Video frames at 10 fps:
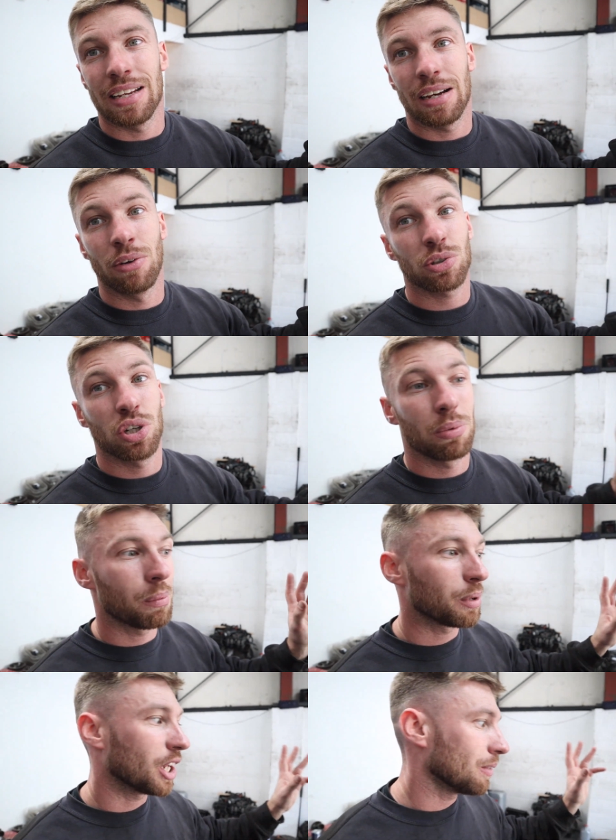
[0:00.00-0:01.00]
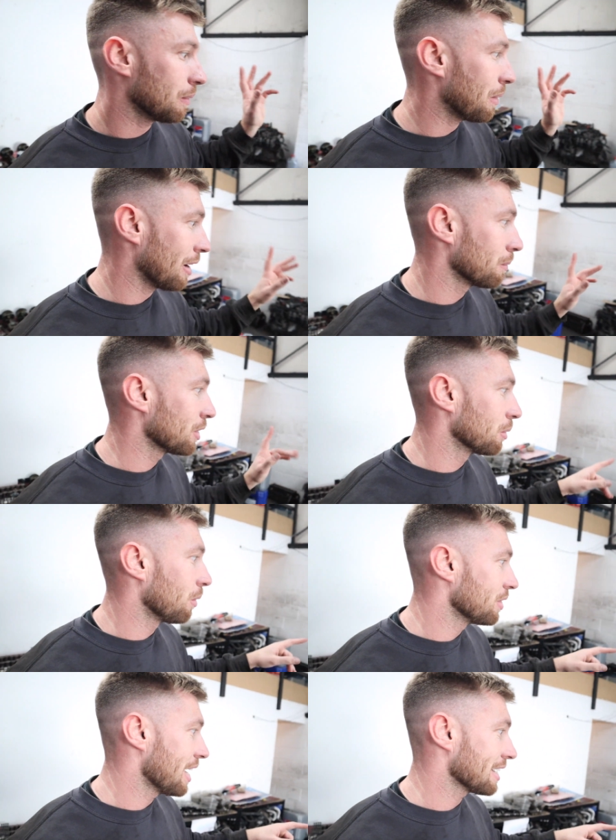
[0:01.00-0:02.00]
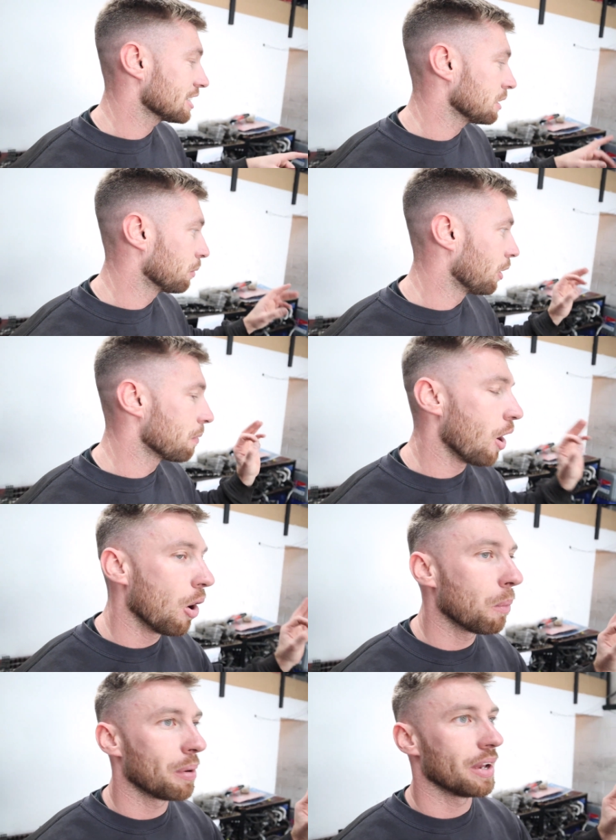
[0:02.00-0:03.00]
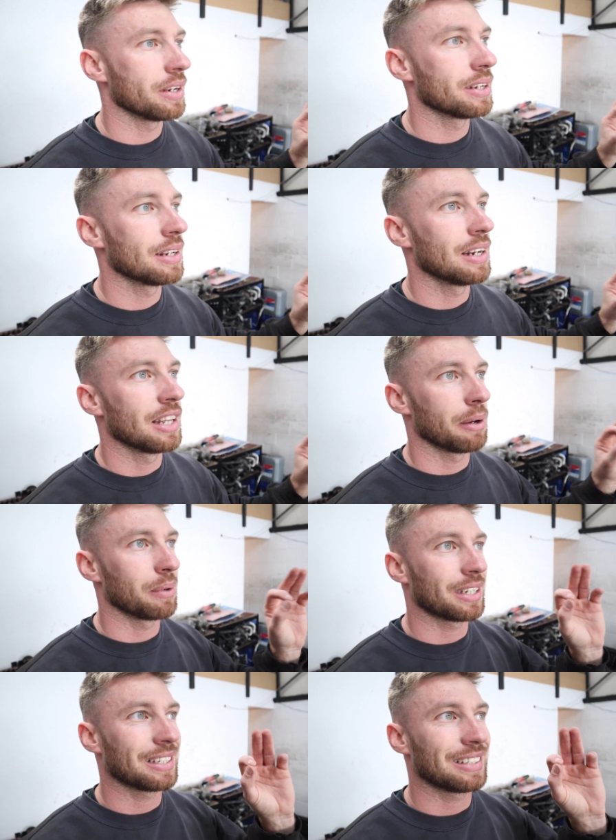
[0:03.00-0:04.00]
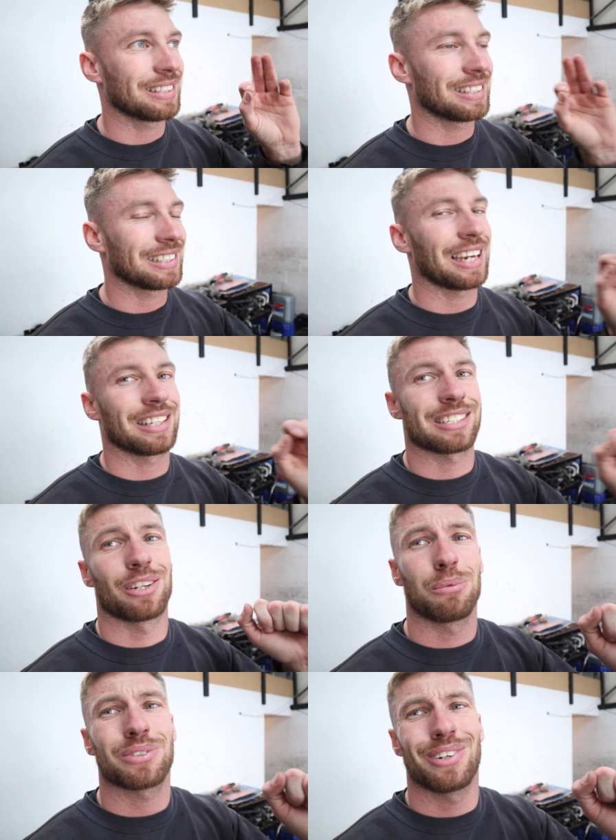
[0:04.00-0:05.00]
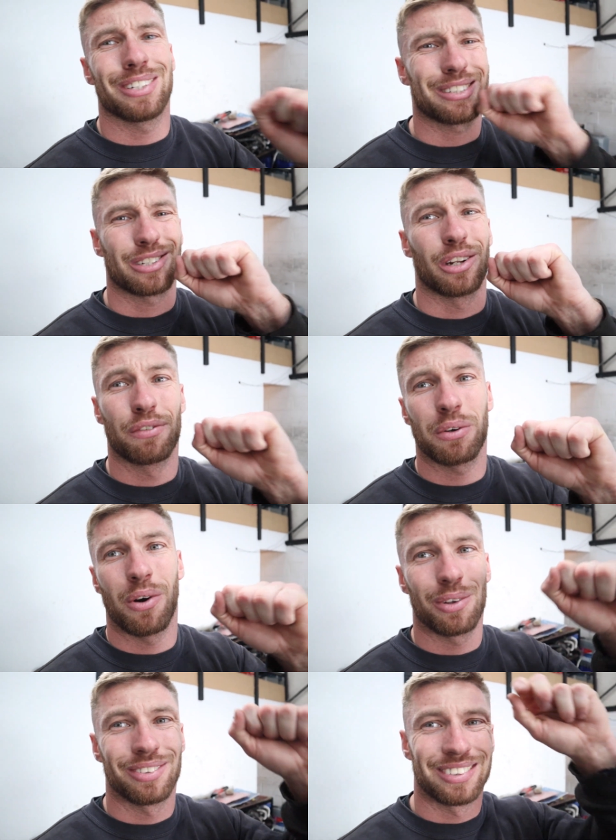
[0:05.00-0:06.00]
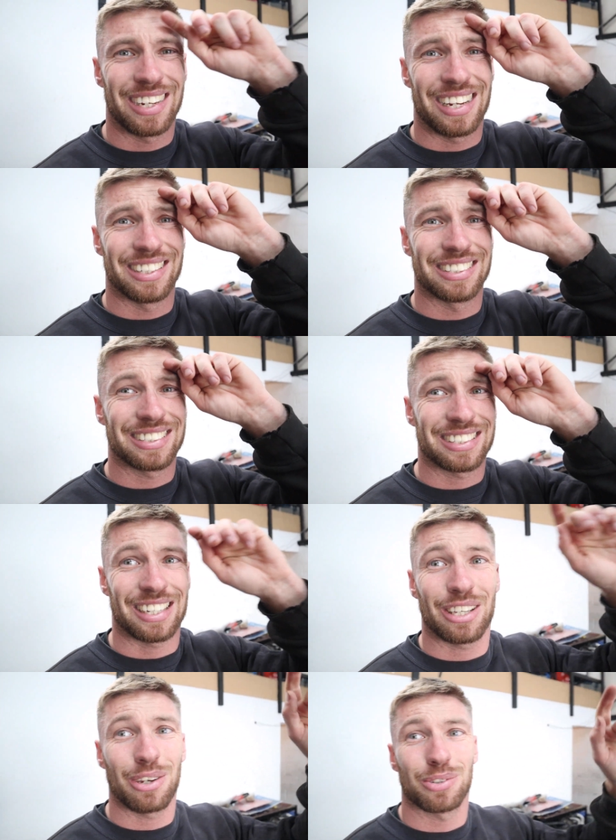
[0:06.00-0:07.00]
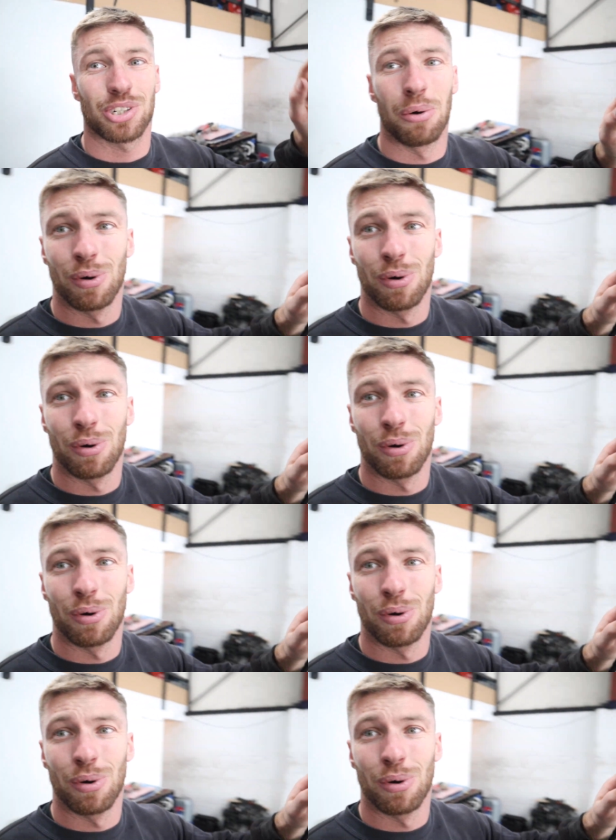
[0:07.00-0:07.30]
I'm not sure when we're going to be back with the 190, but I'm hoping that we can get this loom sorted. So I love you all, and thank you so